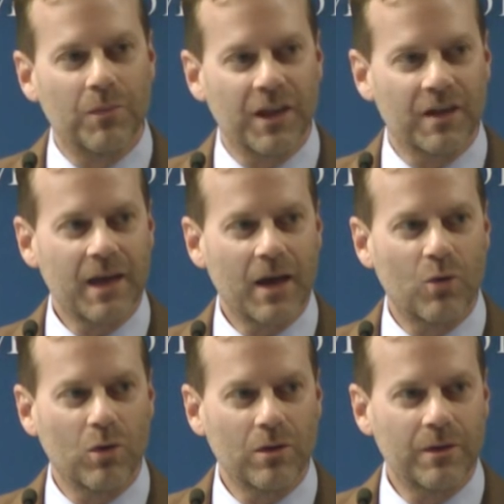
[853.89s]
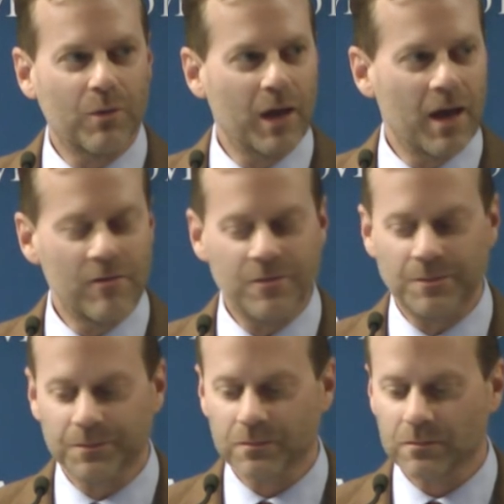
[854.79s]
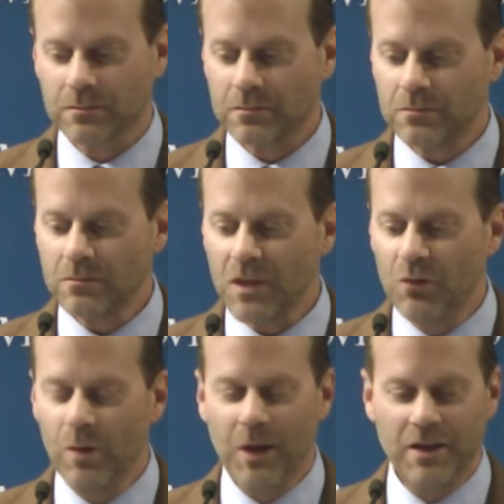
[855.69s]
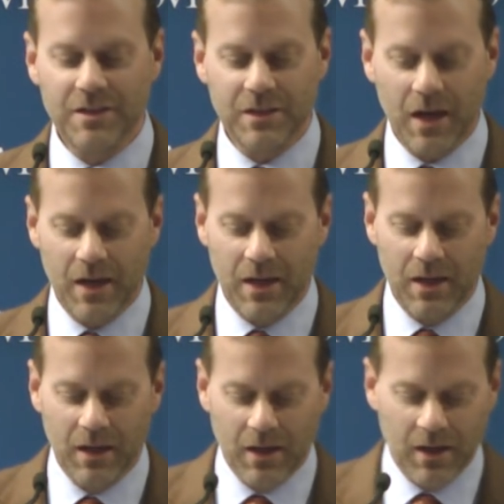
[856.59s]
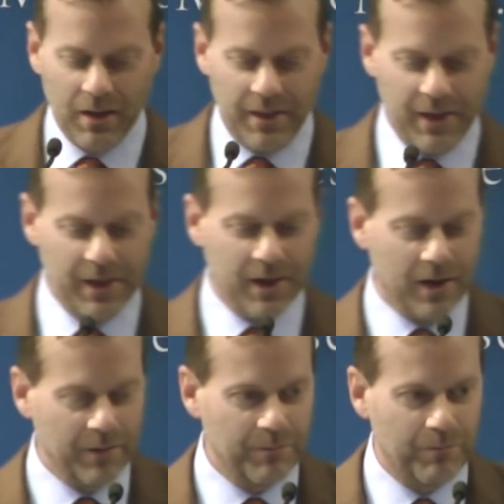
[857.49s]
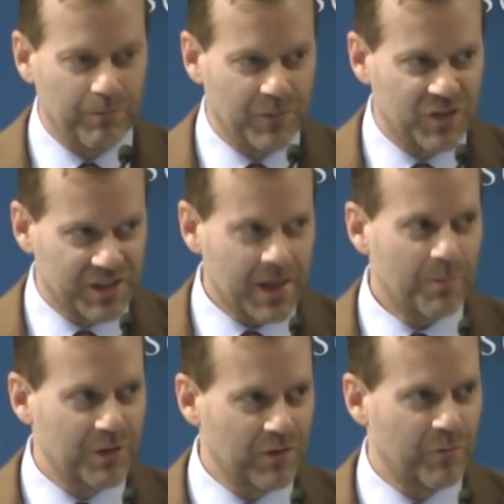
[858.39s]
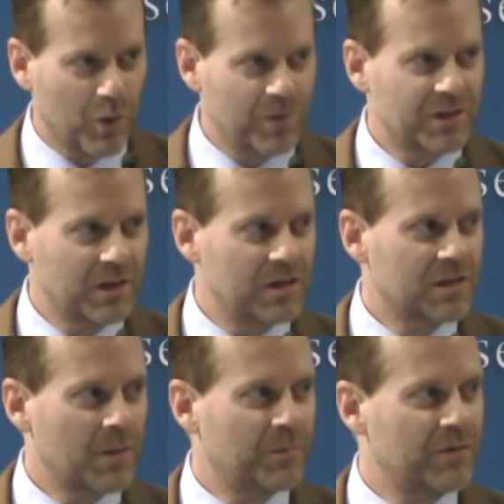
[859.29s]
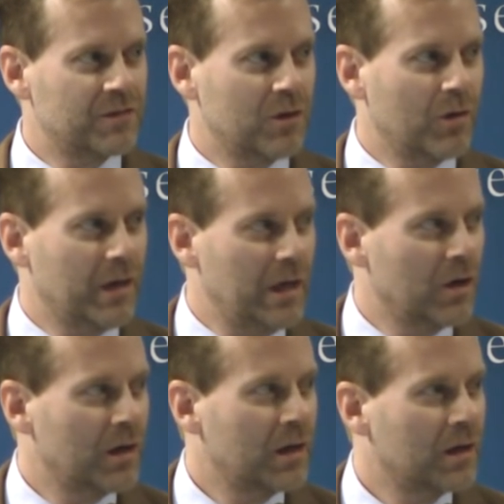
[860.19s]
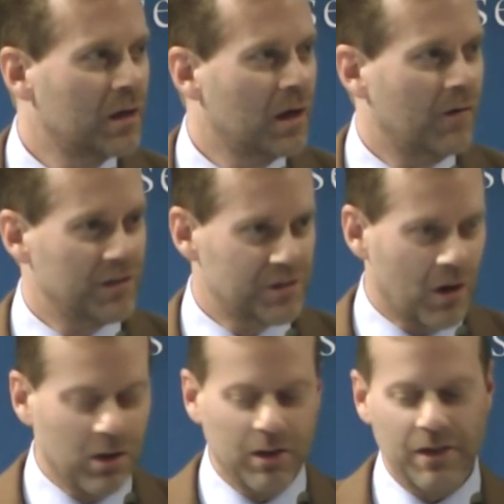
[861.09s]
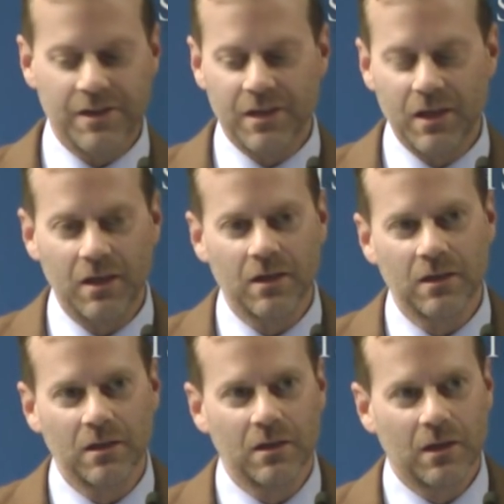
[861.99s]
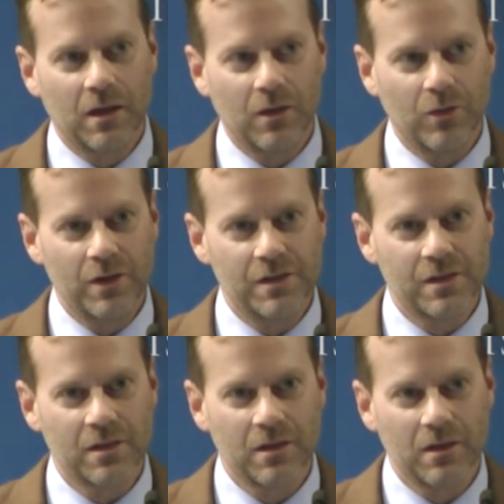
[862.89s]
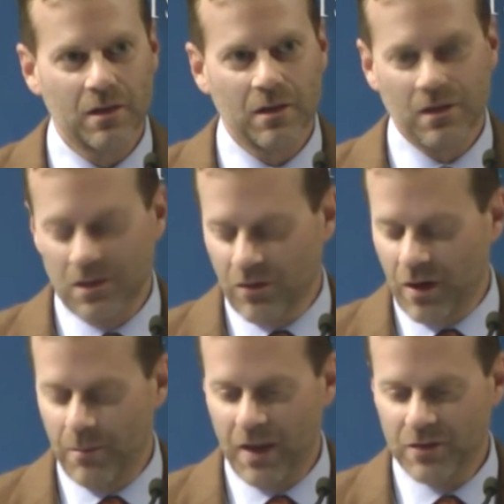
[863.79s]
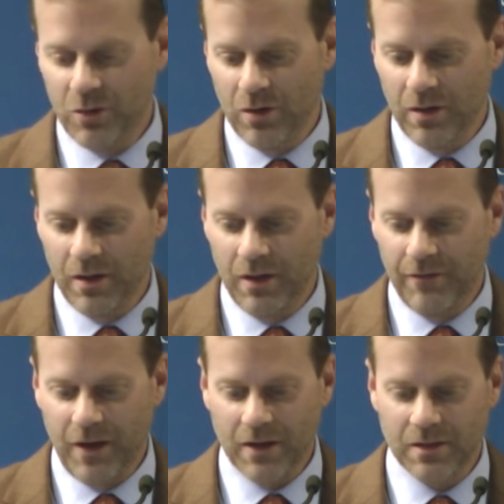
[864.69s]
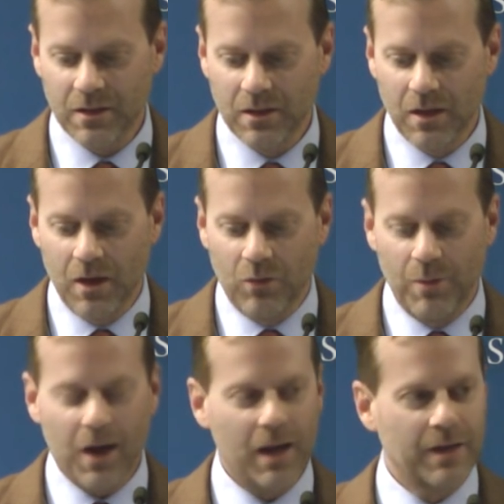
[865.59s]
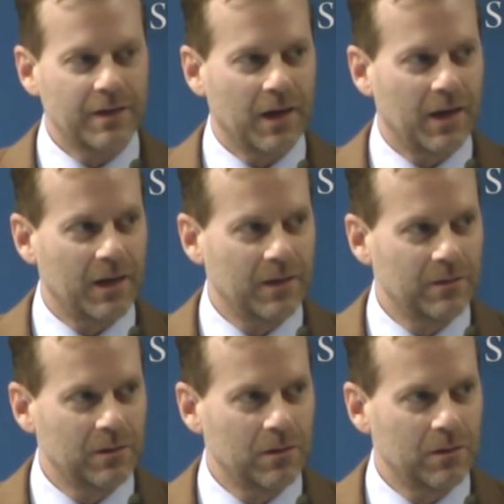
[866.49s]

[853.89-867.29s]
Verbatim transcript: think tank world that we have. We might study the uh, deceptive, purposely deceptive sloganeering of Saul Alinsky, Hillary's great mentor, in effect. We might uh,